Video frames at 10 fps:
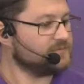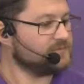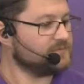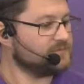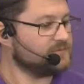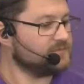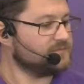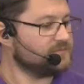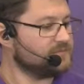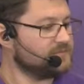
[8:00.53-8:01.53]

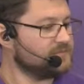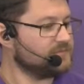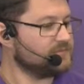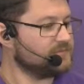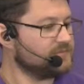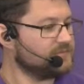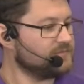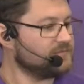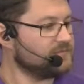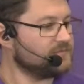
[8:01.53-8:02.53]

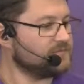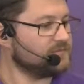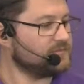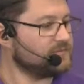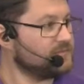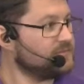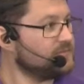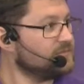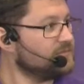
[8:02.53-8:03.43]
The person shown says nothing.